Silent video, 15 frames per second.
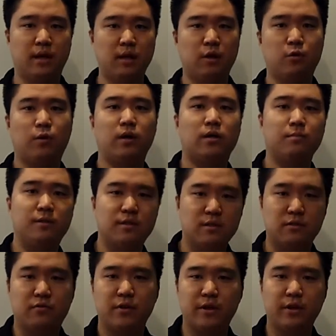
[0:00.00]
Hello, welcome to
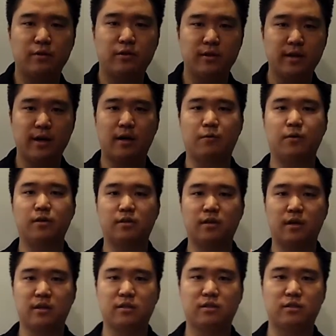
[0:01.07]
this video. Today I want
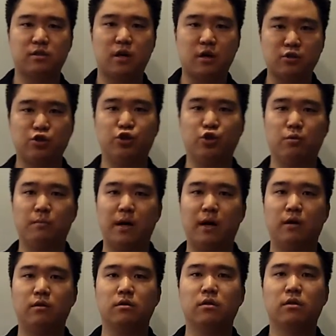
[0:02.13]
to talk to you
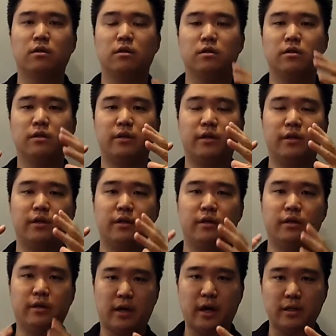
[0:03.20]
about
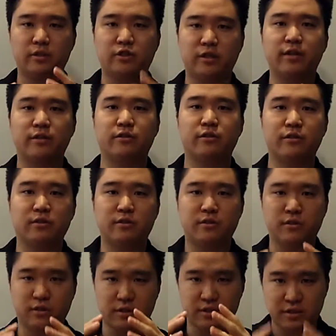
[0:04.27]
the God-centered
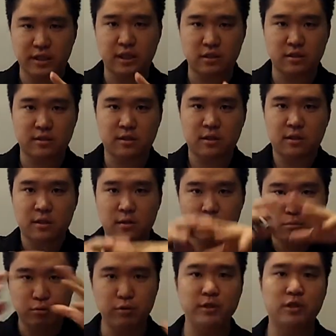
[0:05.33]
success
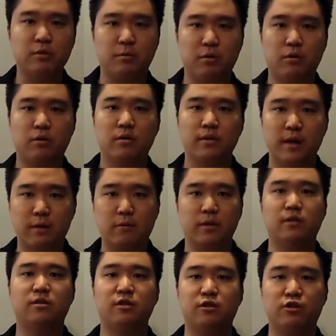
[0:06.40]
principle that I
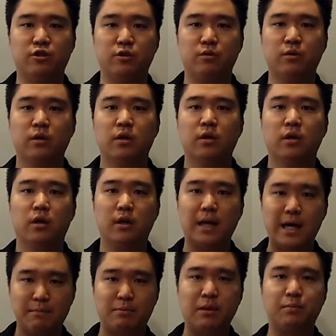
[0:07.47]
want to teach you. A
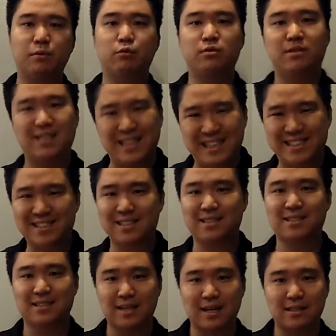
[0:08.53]
lot of people who teach
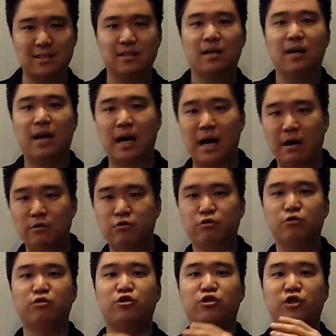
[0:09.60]
success, how
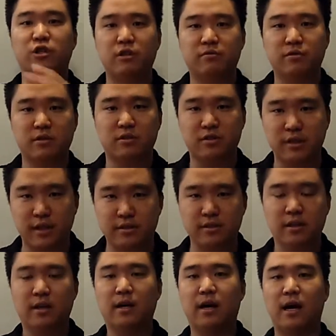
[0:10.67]
to achieve
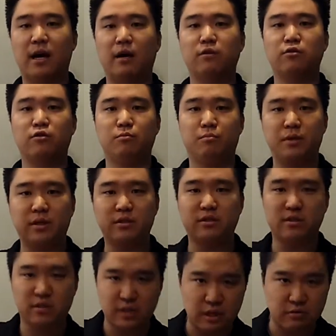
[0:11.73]
success, how to be a
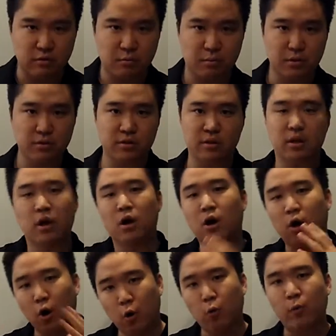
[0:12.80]
successful person,
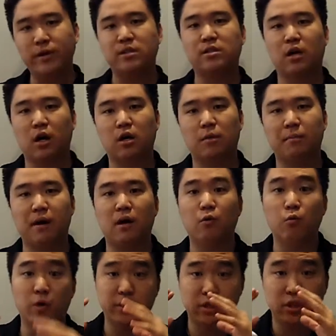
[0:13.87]
always talk
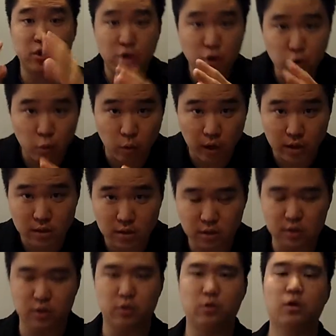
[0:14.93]
about what you want
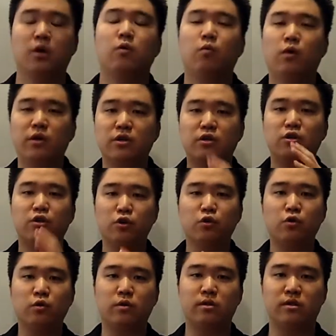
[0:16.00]
to do, what
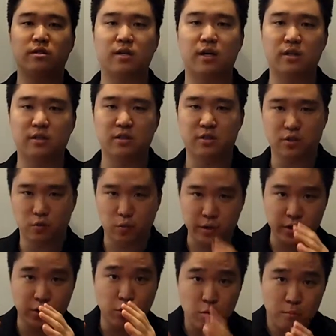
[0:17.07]
you desire to do,
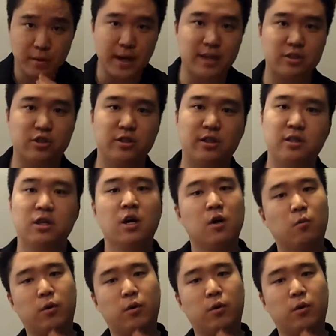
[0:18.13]
what your passion is,